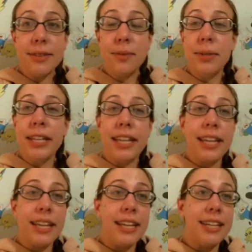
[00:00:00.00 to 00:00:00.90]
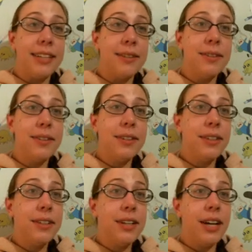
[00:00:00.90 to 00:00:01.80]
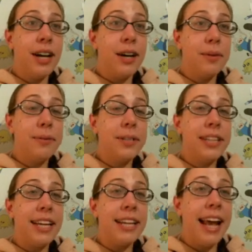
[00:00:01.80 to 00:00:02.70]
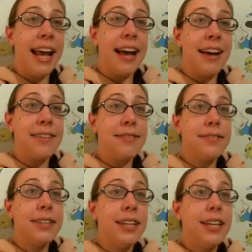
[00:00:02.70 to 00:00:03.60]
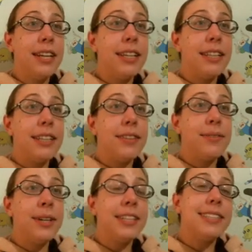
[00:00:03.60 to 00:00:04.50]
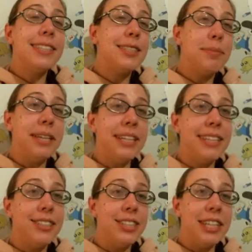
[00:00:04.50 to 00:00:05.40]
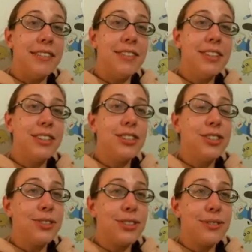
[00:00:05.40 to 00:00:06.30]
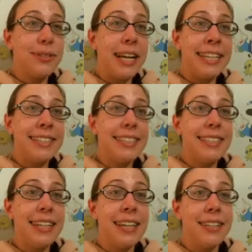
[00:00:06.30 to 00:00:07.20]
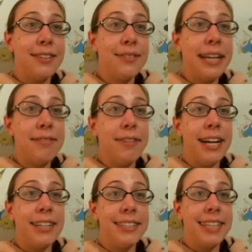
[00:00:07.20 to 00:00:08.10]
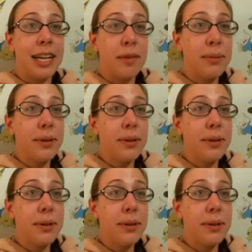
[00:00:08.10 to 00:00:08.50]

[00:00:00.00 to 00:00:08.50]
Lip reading: we can, we would then have, well, this is a PNG, but you can choose the right file type